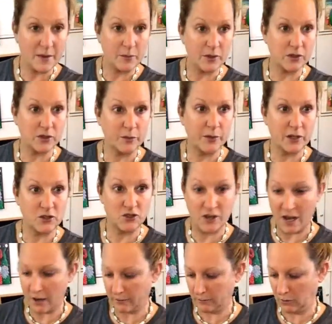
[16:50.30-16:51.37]
bristle brush
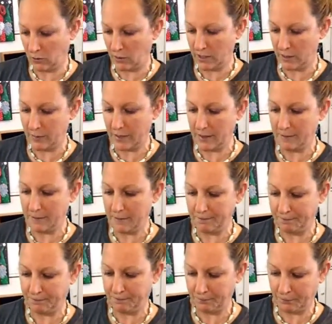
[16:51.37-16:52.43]
down quite a bit
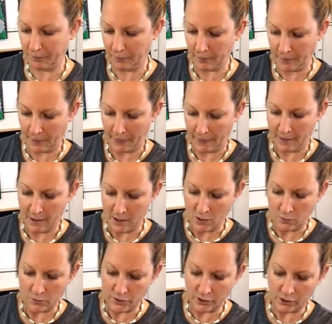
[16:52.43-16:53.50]

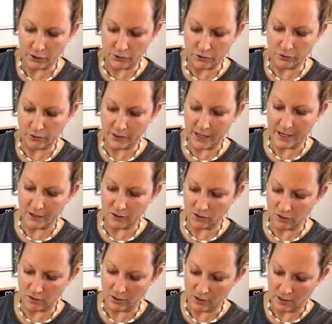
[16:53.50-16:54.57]
when you're close to an
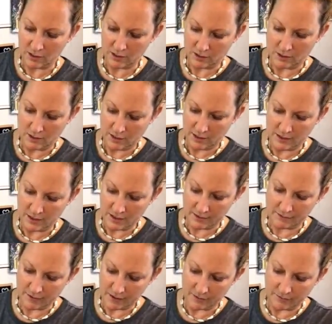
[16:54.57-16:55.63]
edge. And then
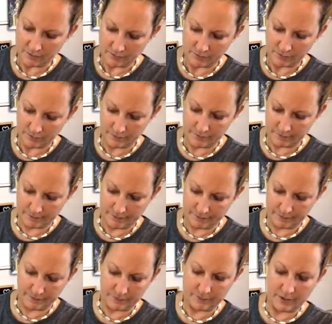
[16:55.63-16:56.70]

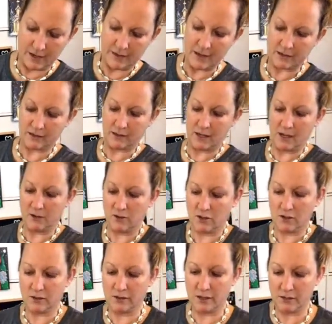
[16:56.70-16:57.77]
and that's the edge of
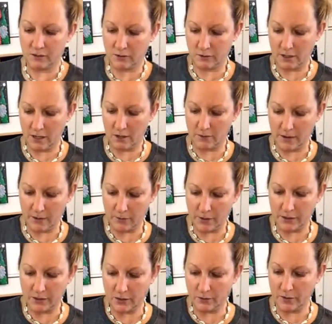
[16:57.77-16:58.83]
the stencil here, right, where
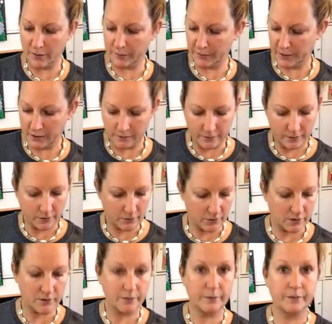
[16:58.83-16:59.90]
I don't want bleed over. Of
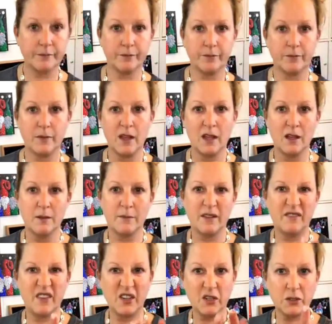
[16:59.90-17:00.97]
course, my
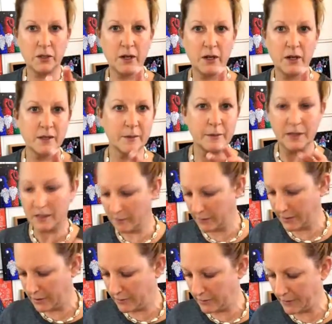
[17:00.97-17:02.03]
fingers are causing plenty of
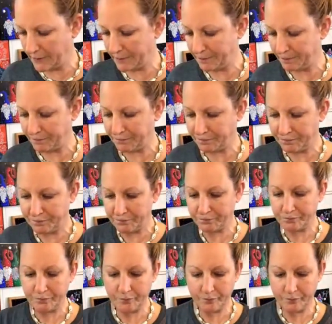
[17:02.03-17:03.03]
bleed over. So